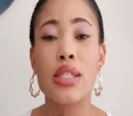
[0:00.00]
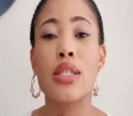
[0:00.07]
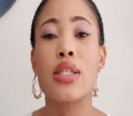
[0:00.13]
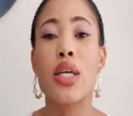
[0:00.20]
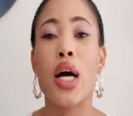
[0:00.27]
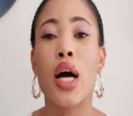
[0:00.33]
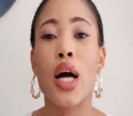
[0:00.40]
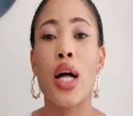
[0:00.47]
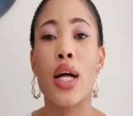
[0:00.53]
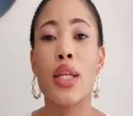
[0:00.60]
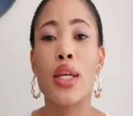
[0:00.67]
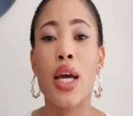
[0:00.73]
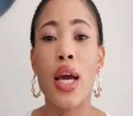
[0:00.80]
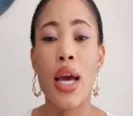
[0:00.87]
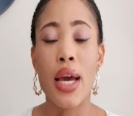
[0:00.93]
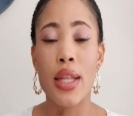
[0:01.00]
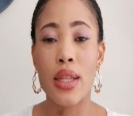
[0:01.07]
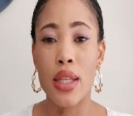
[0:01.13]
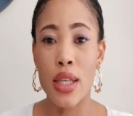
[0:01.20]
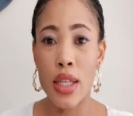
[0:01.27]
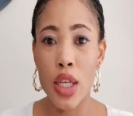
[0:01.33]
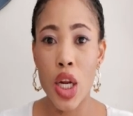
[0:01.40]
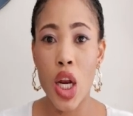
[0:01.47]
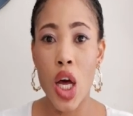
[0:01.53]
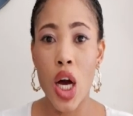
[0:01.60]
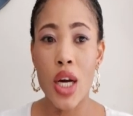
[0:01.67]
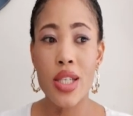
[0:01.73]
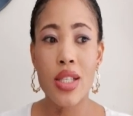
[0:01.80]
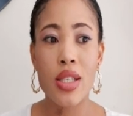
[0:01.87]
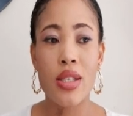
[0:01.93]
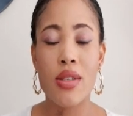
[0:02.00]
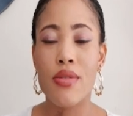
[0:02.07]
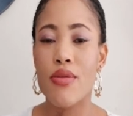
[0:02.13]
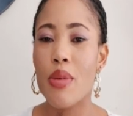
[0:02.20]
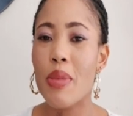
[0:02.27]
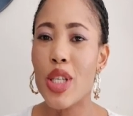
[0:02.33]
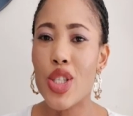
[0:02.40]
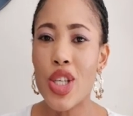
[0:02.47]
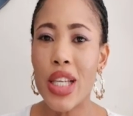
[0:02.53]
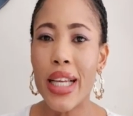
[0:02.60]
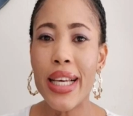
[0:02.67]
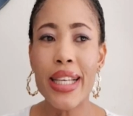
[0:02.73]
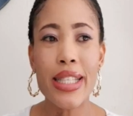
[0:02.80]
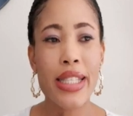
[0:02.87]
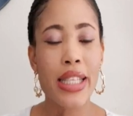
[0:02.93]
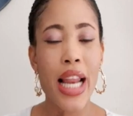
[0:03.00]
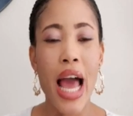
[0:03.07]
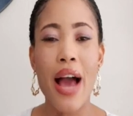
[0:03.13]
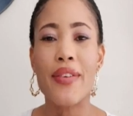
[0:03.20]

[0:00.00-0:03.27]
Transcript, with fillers: inside uh, in class for me to listen.